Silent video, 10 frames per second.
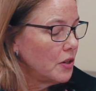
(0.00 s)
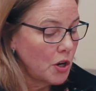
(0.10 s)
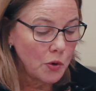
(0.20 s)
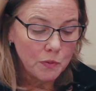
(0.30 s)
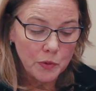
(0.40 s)

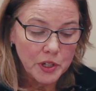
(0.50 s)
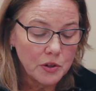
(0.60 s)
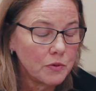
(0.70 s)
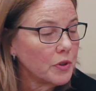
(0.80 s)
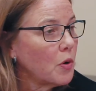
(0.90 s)
Nope, we
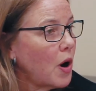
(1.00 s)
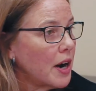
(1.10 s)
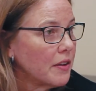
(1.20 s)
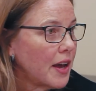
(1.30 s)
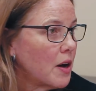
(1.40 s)
don't
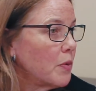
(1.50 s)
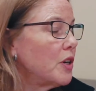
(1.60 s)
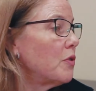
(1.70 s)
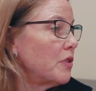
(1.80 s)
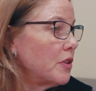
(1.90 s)
require that. We
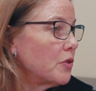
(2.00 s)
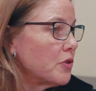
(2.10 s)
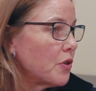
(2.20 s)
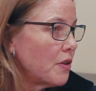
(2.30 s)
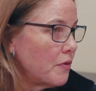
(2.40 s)
know that
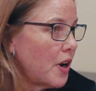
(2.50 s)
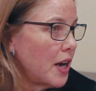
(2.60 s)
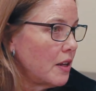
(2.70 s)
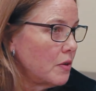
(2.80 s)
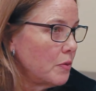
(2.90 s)
those are on
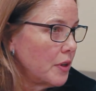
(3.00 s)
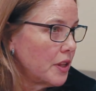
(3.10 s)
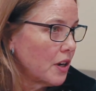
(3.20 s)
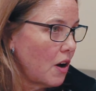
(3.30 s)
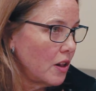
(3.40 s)
file
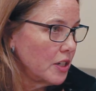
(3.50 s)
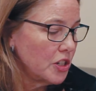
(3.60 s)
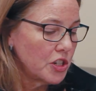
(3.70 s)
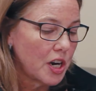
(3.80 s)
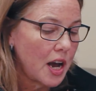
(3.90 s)
with the
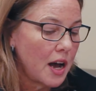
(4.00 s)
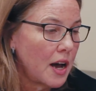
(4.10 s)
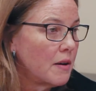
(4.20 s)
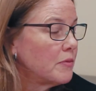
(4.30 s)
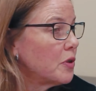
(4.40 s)
college,
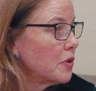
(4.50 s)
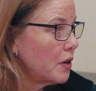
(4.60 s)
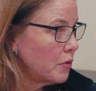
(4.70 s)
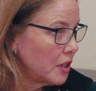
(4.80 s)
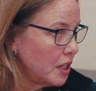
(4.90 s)
so
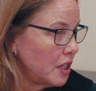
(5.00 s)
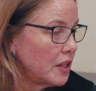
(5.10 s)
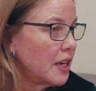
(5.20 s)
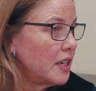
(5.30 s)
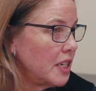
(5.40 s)
they
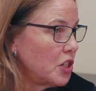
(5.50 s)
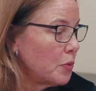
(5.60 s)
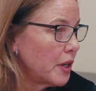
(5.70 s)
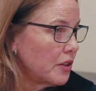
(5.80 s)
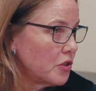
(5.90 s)
need
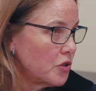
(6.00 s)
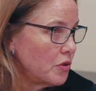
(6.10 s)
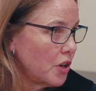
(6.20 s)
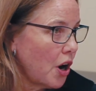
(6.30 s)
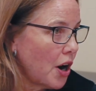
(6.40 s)
to bring their
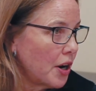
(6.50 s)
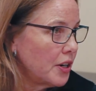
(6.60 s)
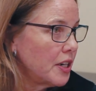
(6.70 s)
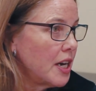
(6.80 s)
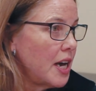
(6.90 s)
student
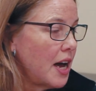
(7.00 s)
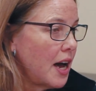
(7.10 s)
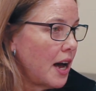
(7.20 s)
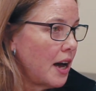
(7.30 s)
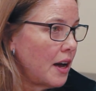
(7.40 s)
card
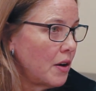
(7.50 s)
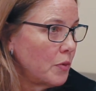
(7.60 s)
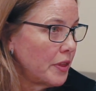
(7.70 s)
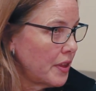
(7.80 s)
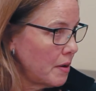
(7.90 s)

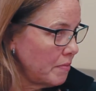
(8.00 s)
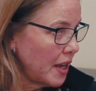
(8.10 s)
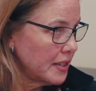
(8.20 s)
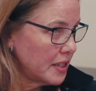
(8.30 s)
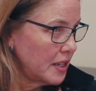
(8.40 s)
with them.
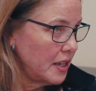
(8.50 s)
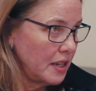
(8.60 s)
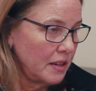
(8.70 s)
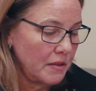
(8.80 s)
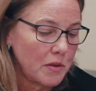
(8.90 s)
That's
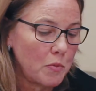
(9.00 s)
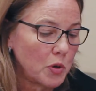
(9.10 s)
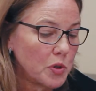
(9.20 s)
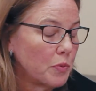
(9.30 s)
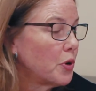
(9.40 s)
the
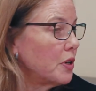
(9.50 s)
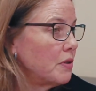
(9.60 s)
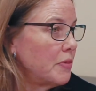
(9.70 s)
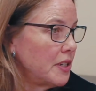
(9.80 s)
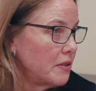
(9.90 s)
most
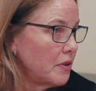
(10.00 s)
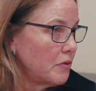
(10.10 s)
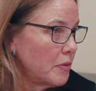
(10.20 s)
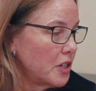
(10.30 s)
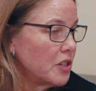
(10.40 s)
important piece of
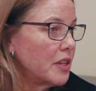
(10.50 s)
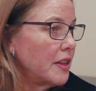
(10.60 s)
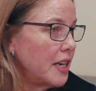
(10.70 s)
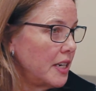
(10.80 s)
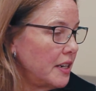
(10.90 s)
information that
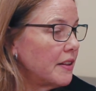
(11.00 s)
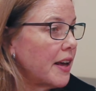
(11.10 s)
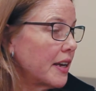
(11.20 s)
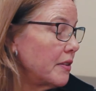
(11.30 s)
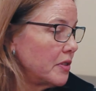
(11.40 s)
they need, and
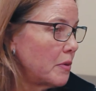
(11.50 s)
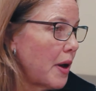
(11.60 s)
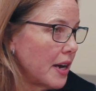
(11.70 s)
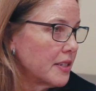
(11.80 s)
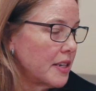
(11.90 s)
that gives them
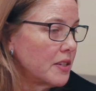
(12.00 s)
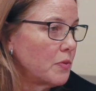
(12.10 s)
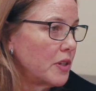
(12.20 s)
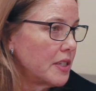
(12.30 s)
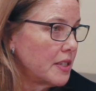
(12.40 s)
access
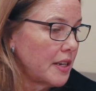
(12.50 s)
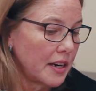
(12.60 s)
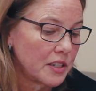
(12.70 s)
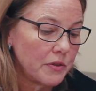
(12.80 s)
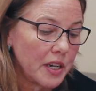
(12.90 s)
once it's
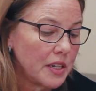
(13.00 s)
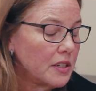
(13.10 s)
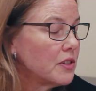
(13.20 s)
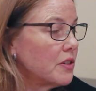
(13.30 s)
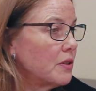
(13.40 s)

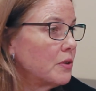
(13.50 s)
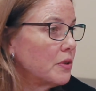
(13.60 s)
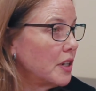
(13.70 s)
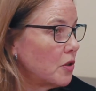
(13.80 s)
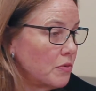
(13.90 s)
activated, so
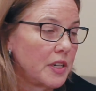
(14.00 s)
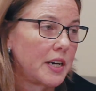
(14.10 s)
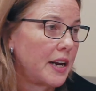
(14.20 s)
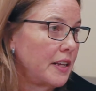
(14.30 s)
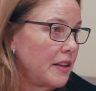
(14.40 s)
they don't need
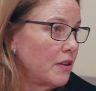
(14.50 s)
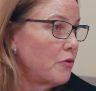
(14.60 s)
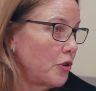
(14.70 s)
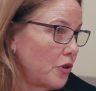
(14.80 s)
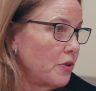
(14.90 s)
anything
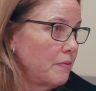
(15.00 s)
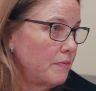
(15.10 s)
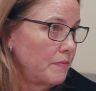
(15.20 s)
further.